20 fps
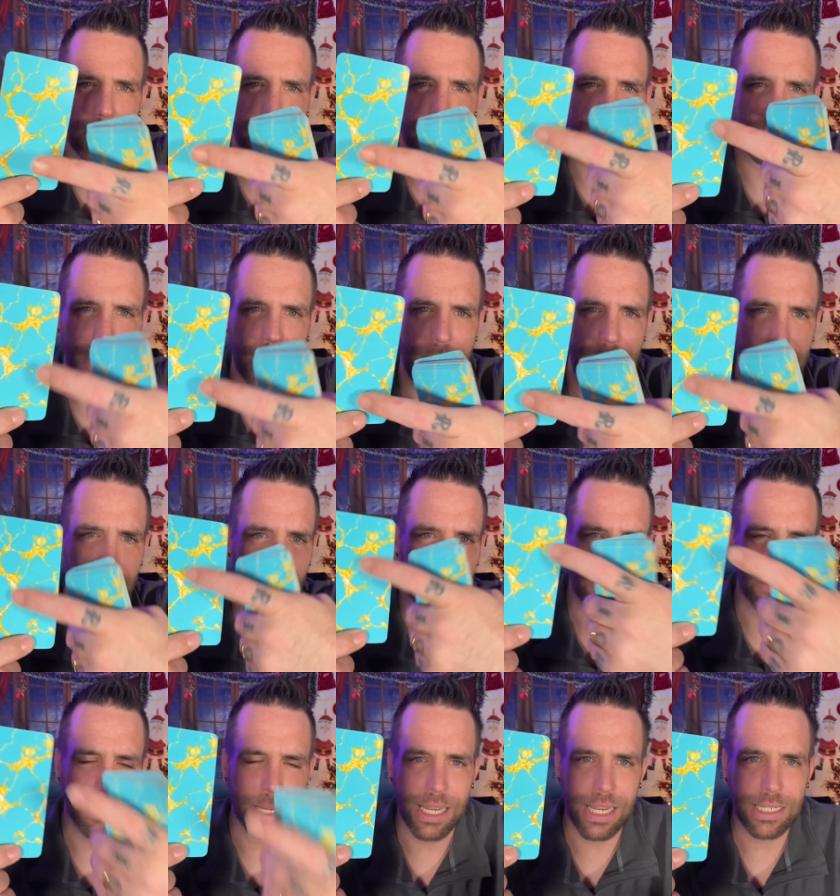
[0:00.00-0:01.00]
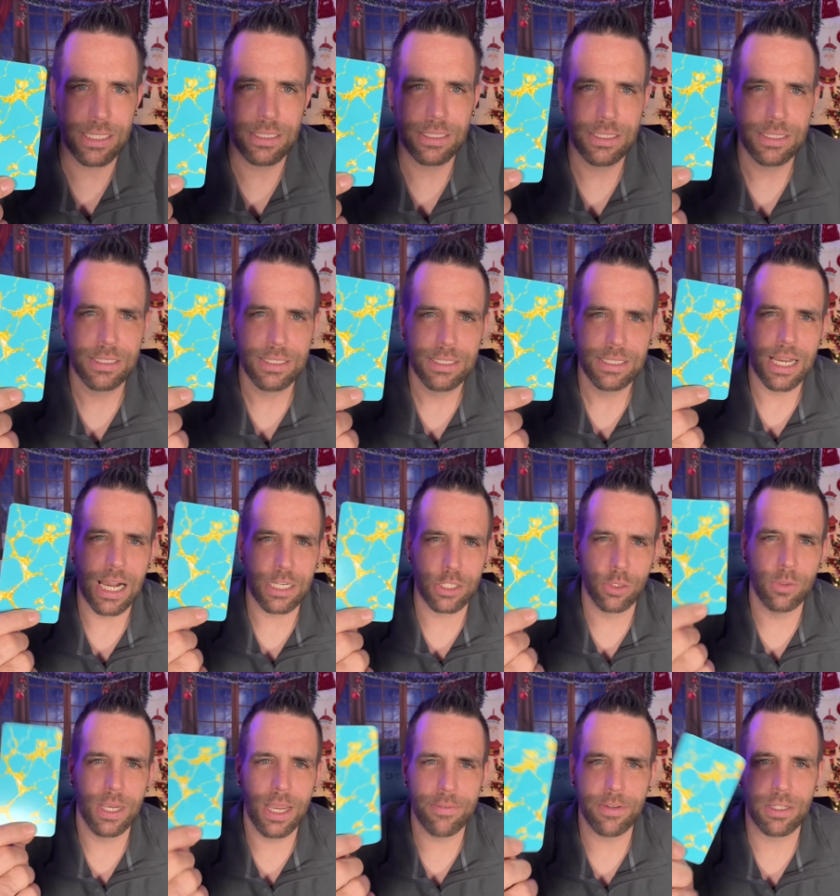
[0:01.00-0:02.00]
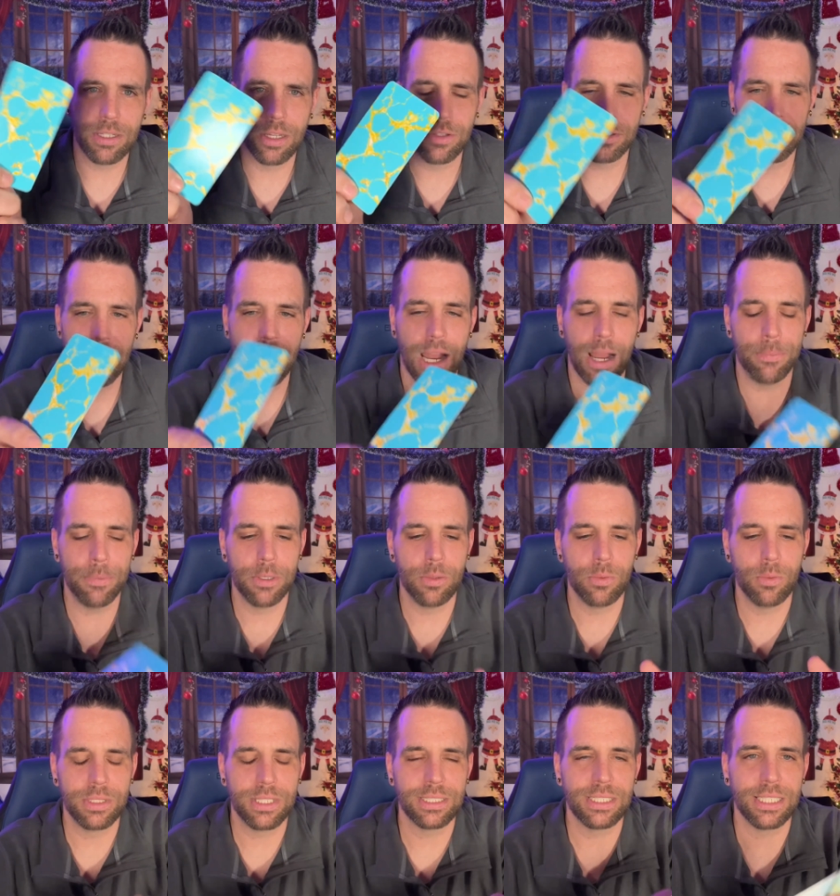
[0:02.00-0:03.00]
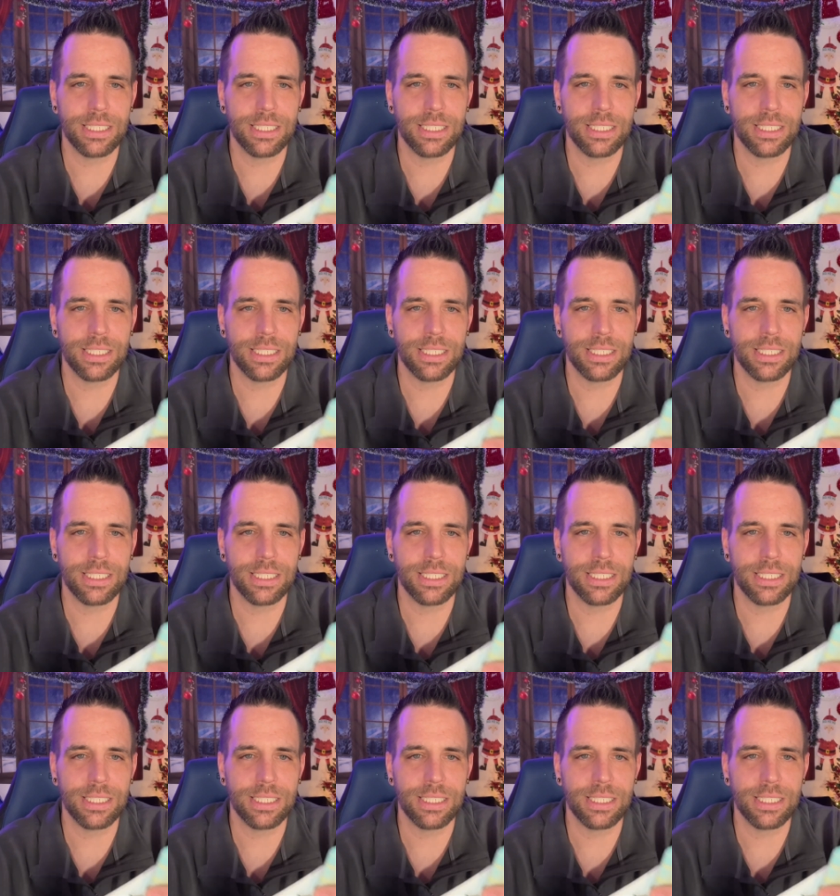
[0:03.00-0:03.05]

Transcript: design on the back. I do have another copy with this